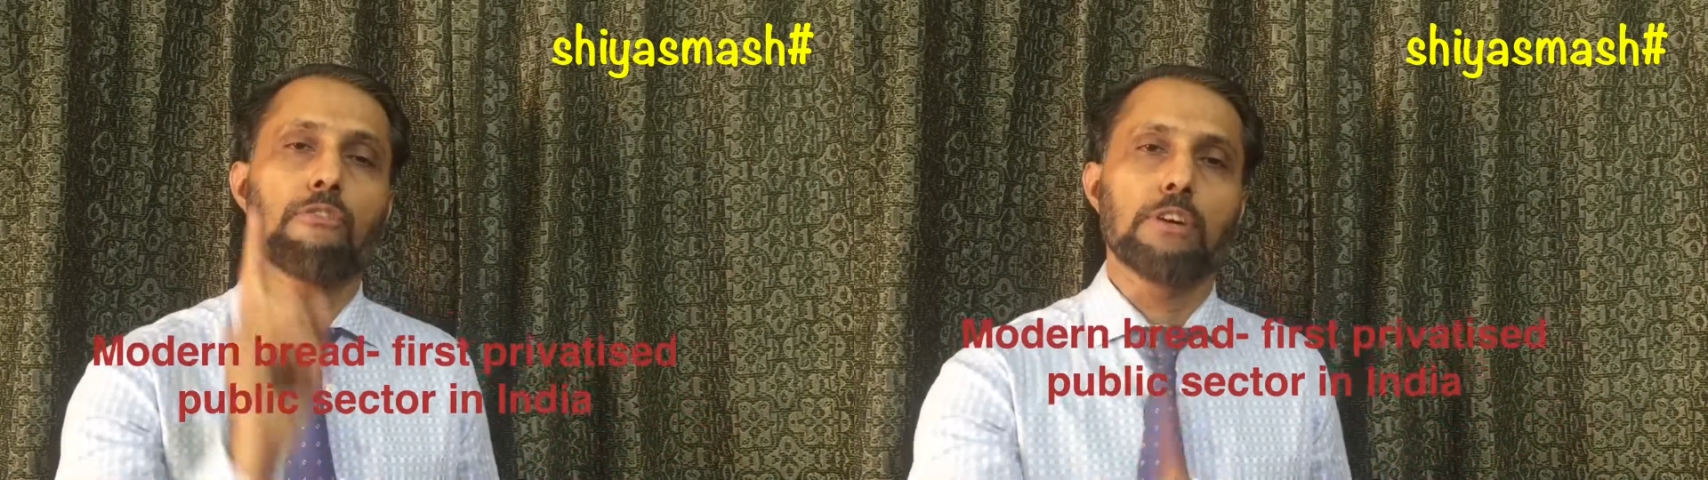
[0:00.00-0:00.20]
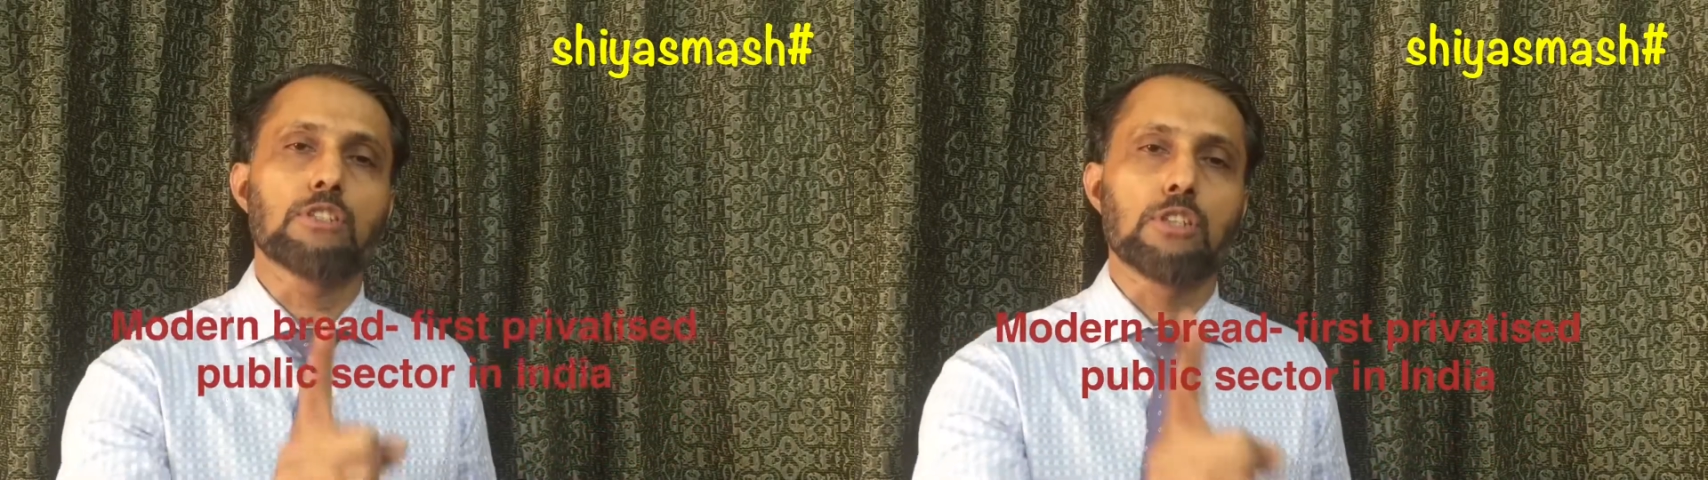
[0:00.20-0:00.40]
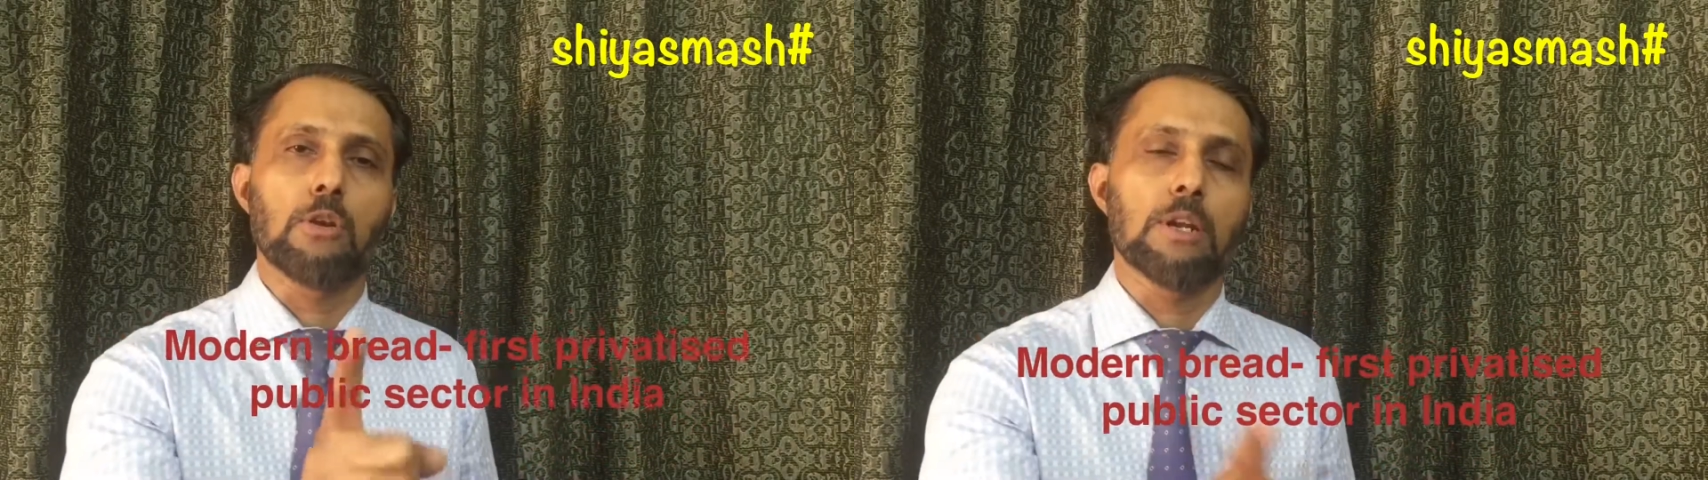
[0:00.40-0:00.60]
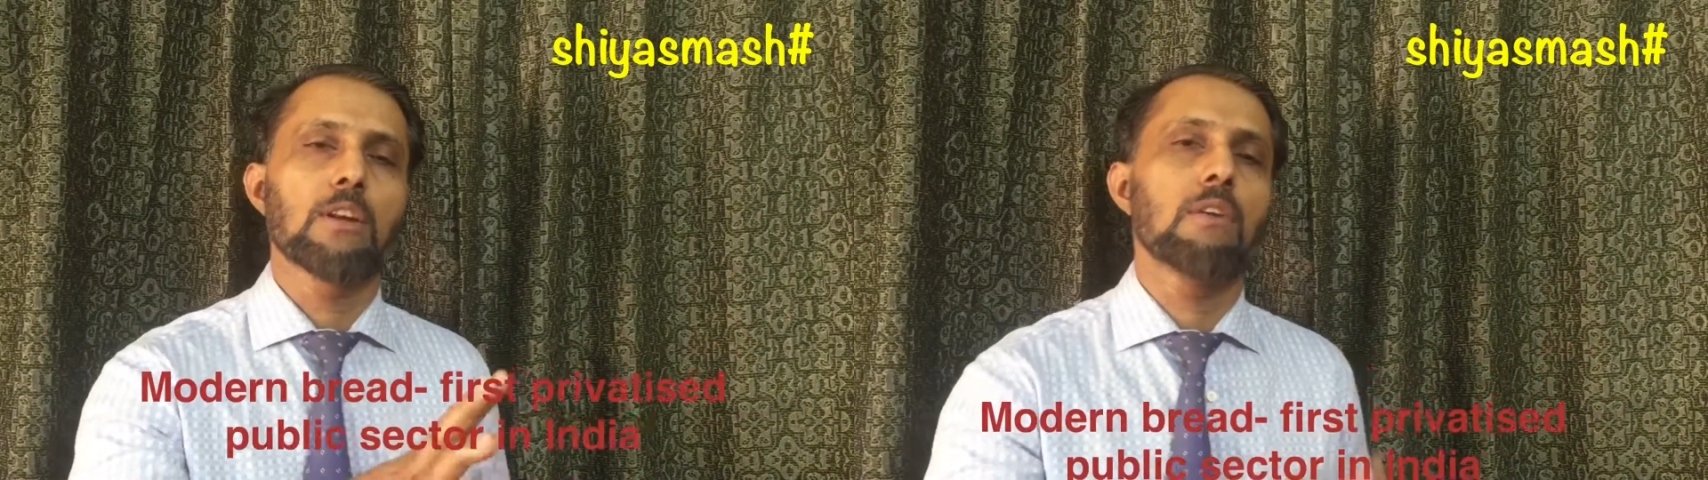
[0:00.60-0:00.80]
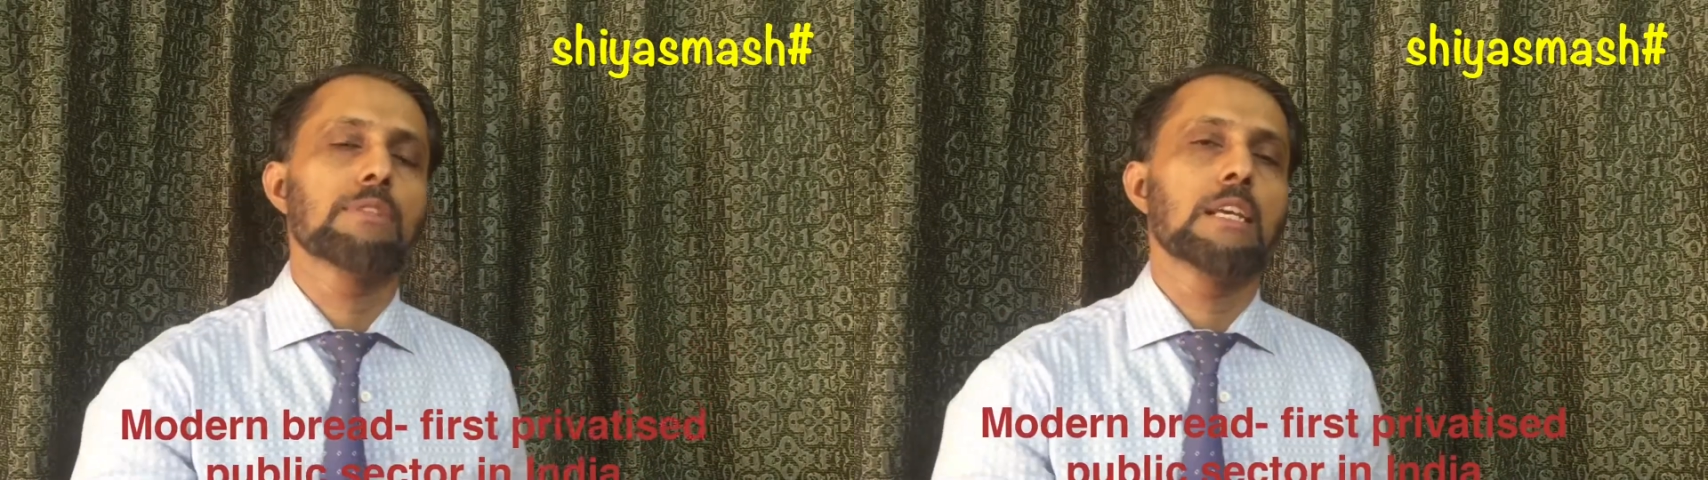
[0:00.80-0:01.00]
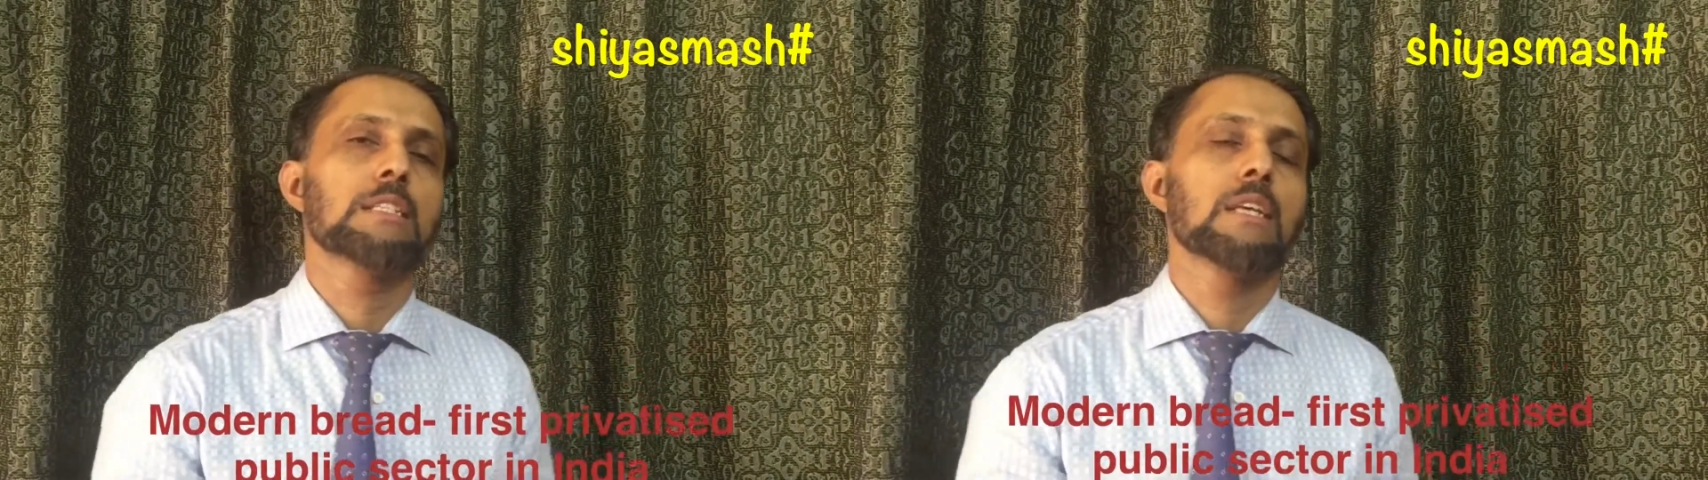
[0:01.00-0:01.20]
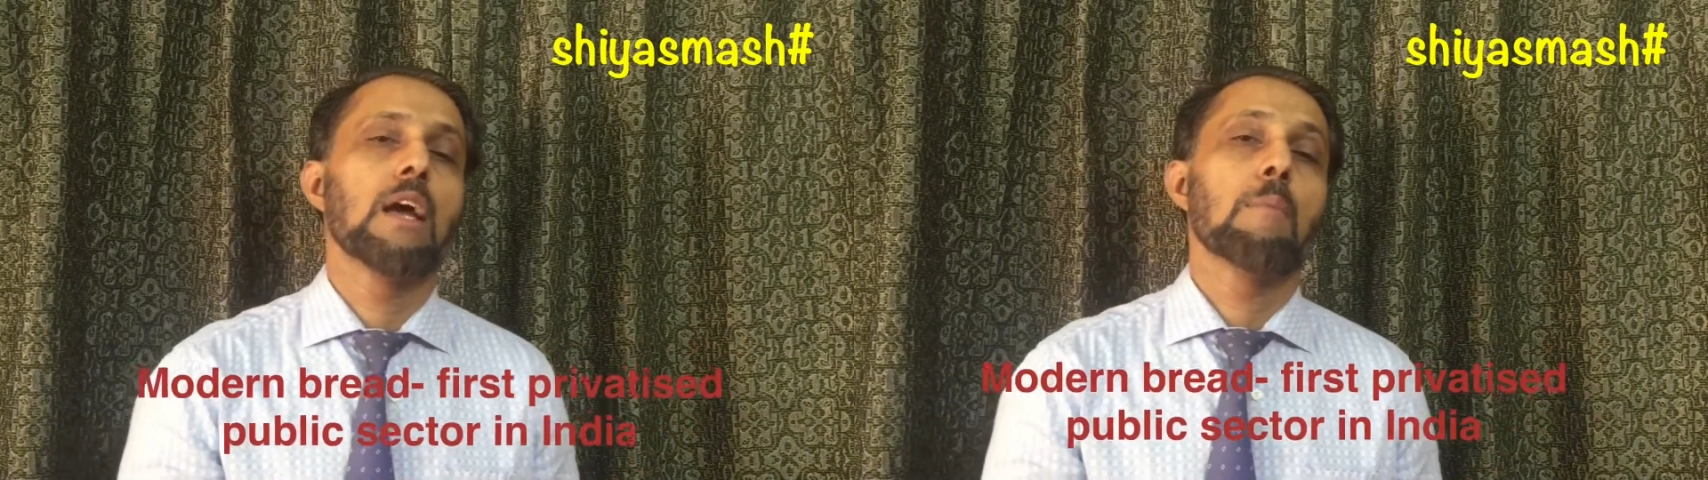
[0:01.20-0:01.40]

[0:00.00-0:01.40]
First unit of this